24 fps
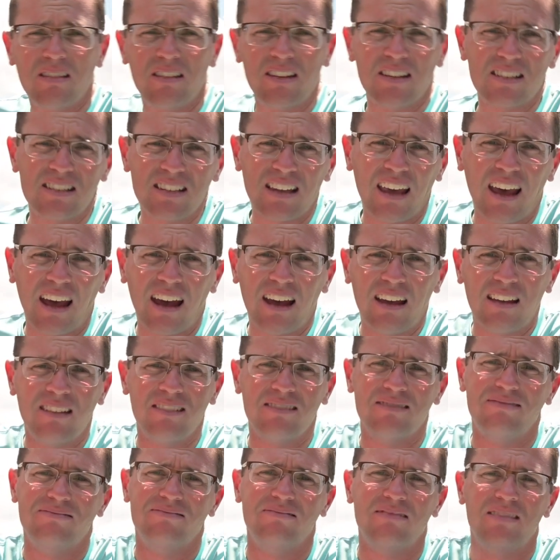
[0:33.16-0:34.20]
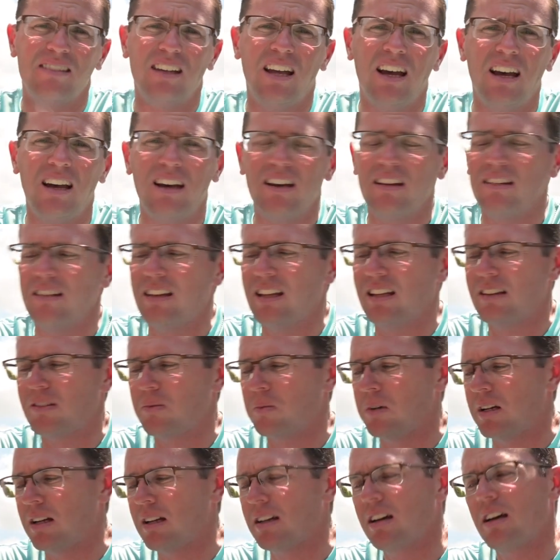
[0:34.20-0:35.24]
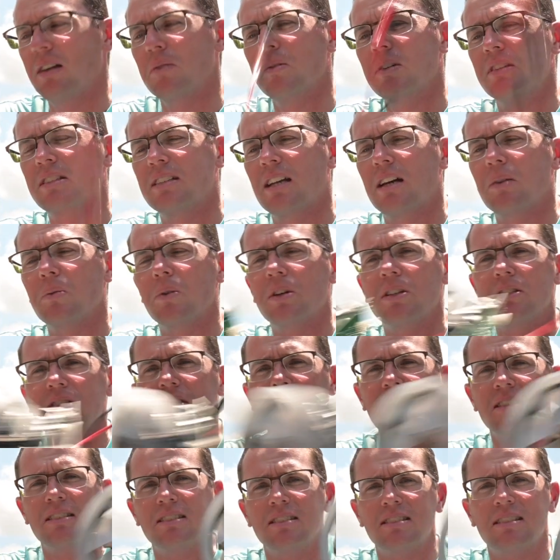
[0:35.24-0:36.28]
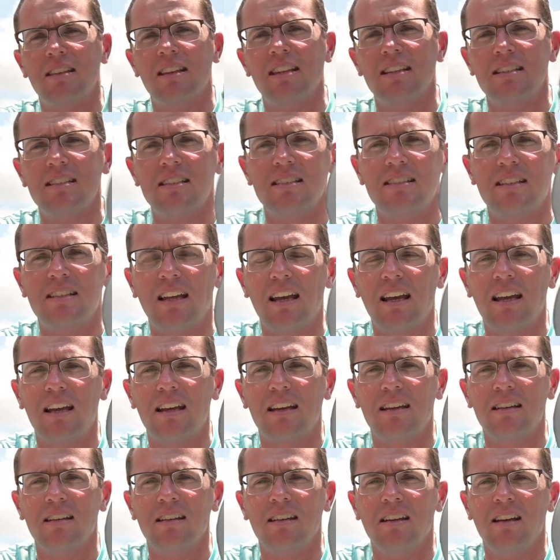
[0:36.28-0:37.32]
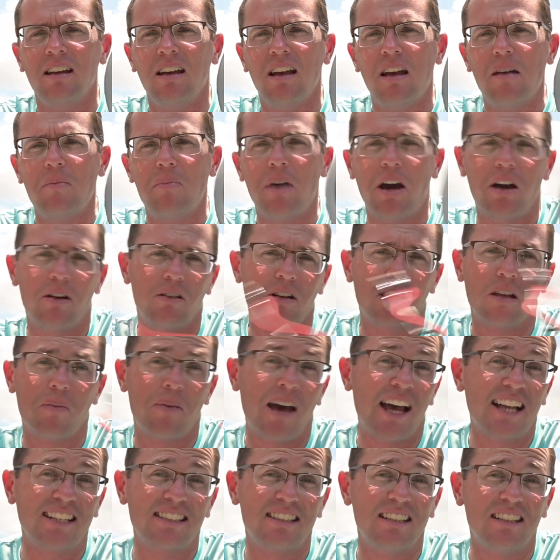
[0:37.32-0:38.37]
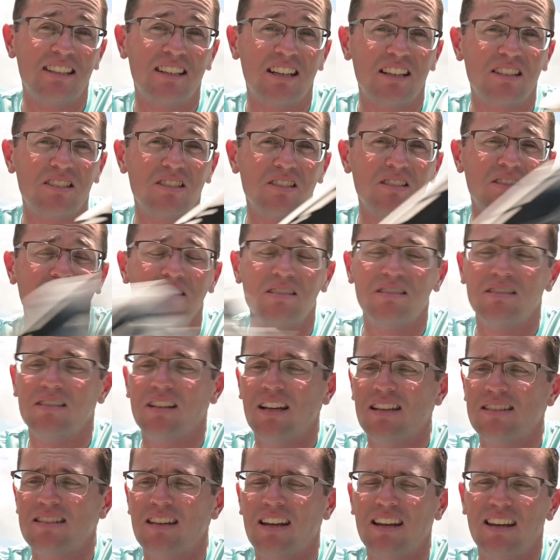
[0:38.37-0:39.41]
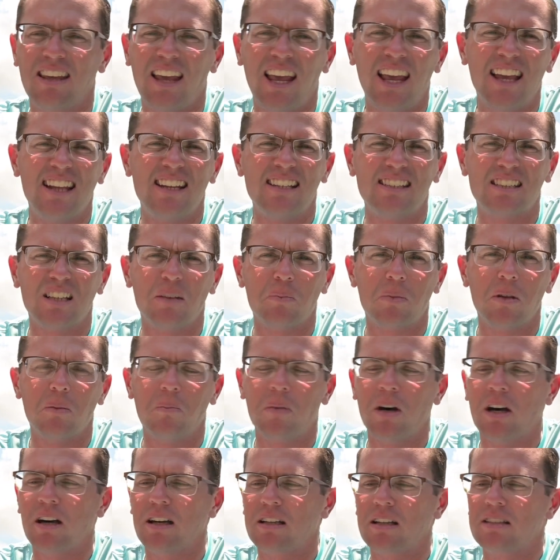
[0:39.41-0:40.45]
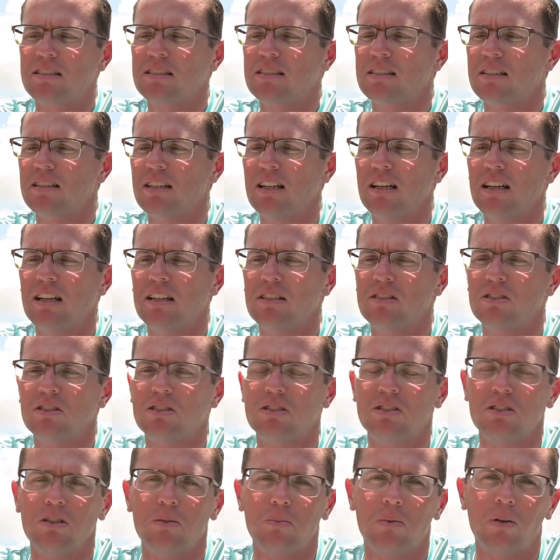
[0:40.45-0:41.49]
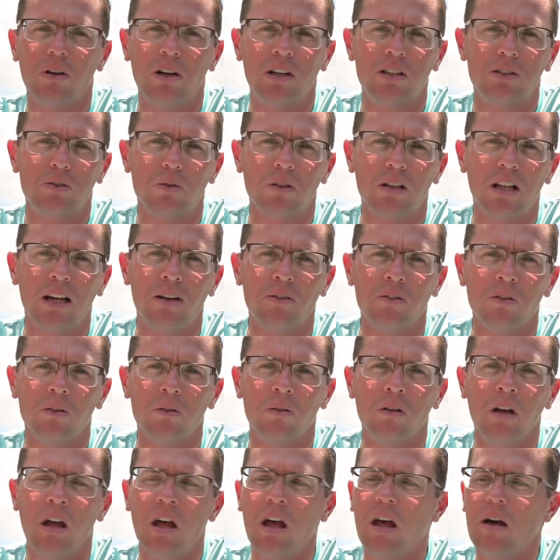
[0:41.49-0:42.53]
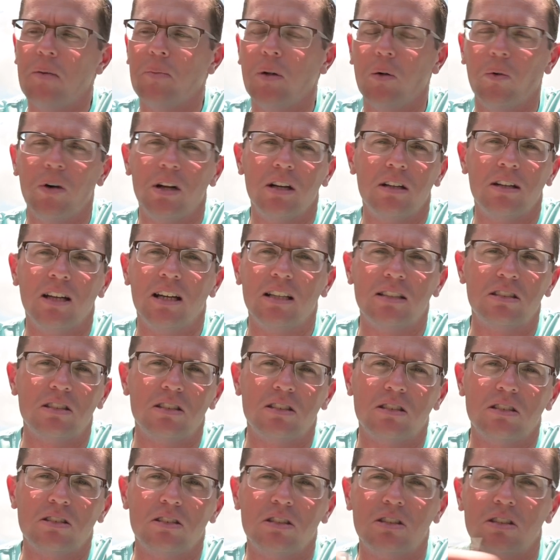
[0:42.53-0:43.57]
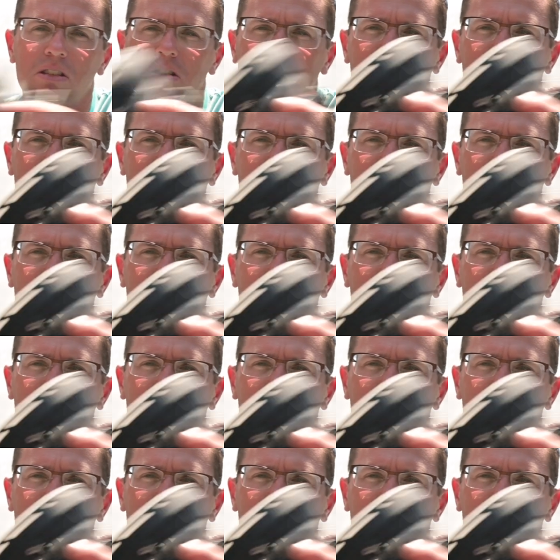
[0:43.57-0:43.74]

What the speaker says: this guy. That's when it kind of went sideways. This is a battery capacity tester. It's like 80 something bucks, a super entry level. But what it does is it just